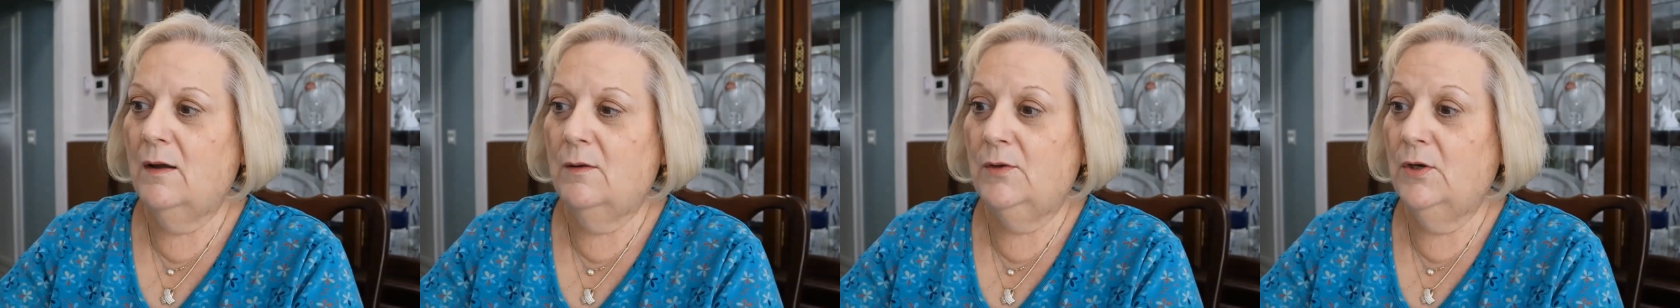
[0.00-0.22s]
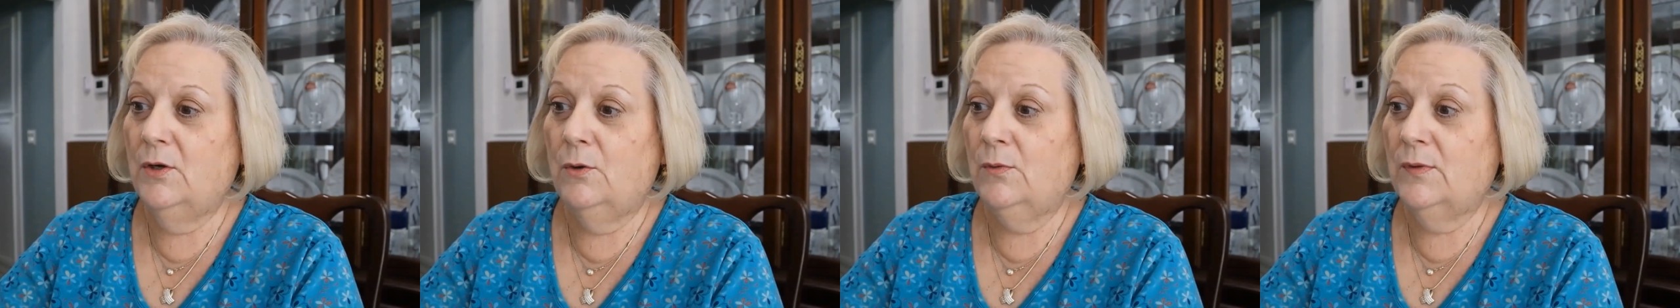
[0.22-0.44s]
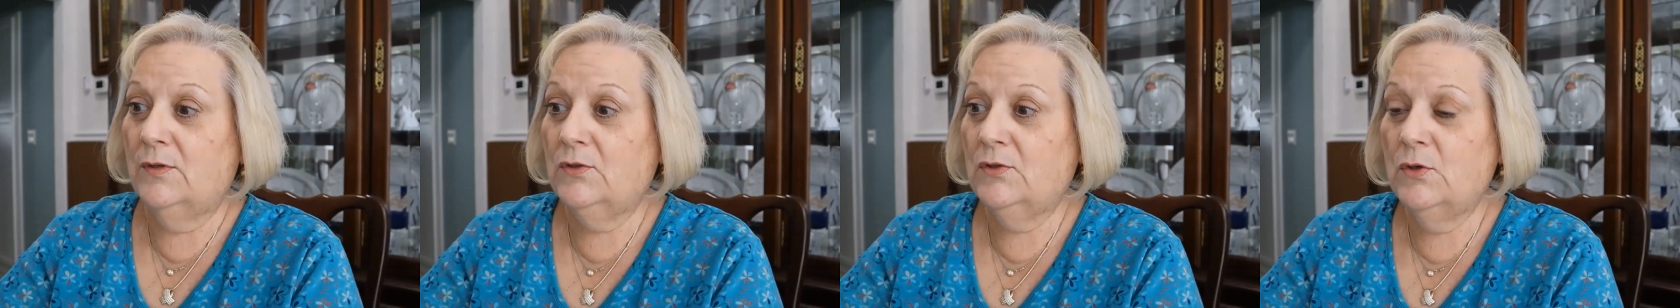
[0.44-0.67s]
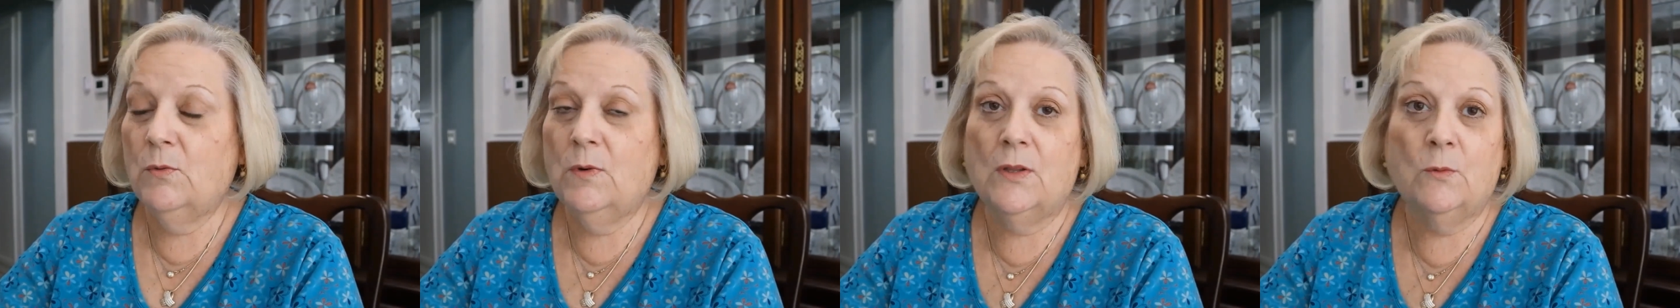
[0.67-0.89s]
you know,
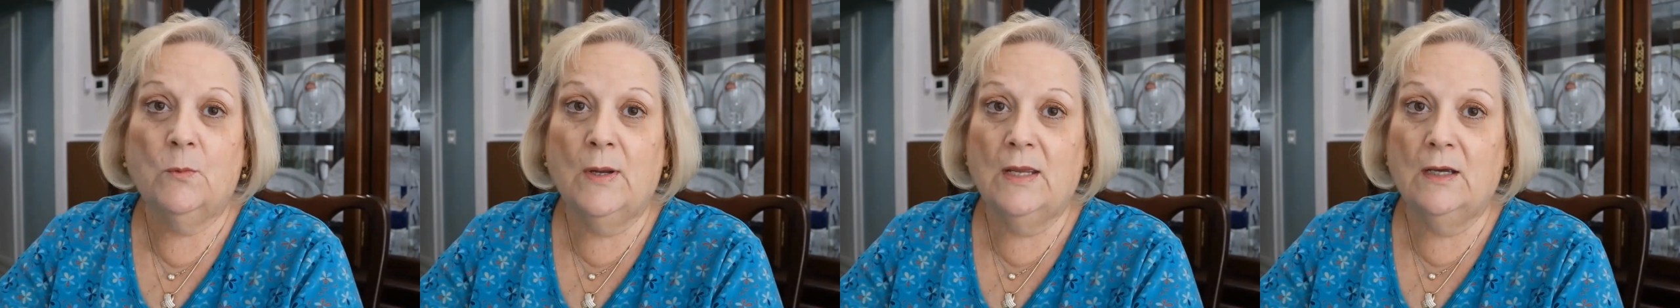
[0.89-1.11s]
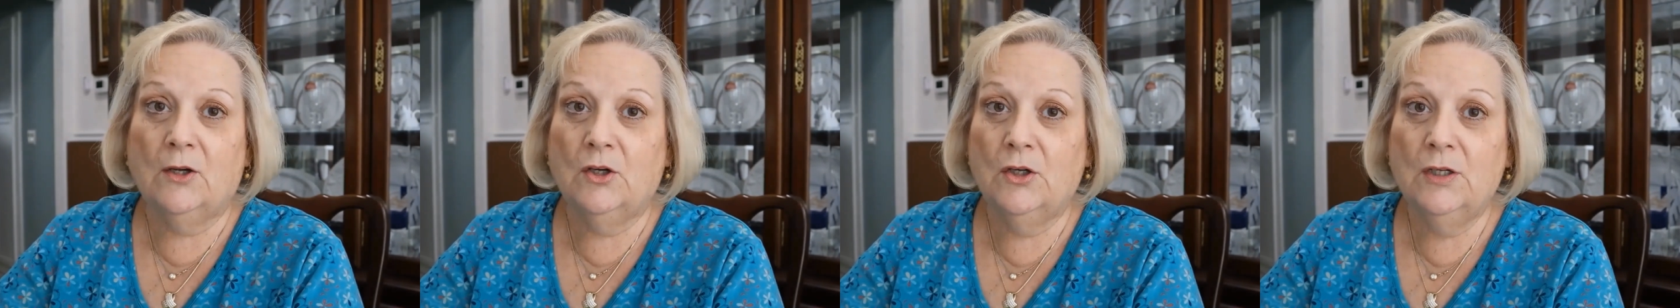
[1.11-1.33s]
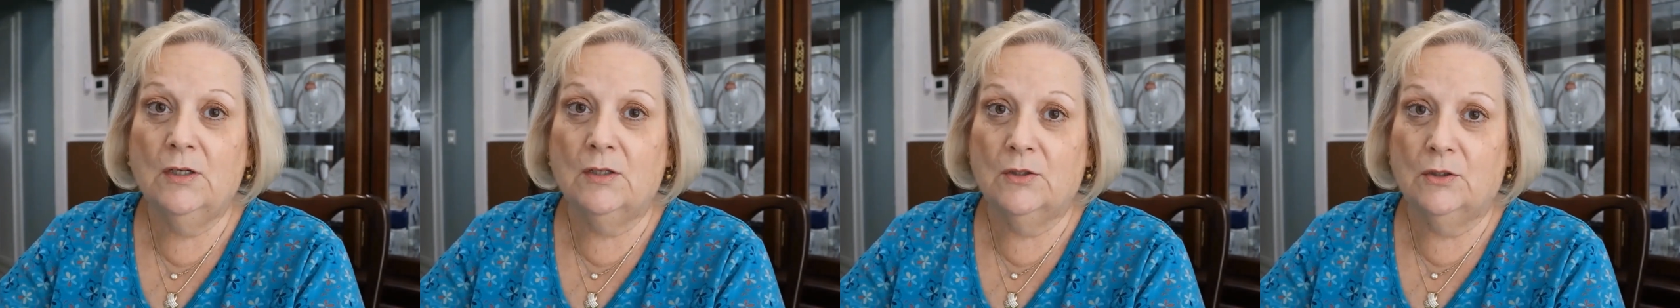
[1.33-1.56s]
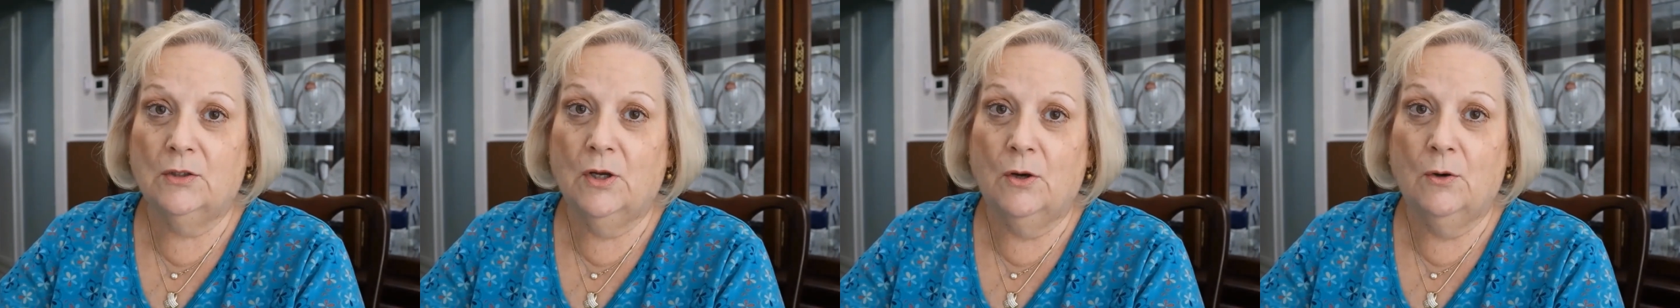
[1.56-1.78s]
there's no other way it could
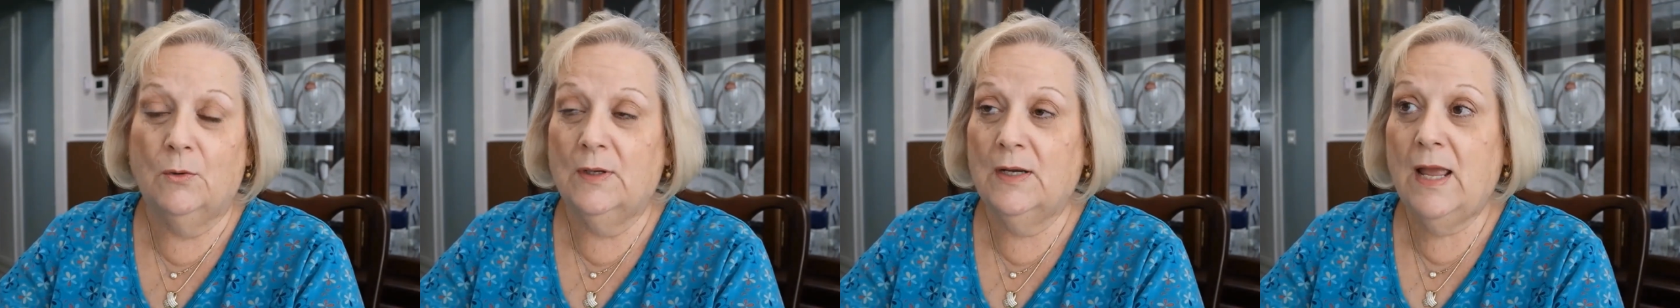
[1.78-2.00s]
to go.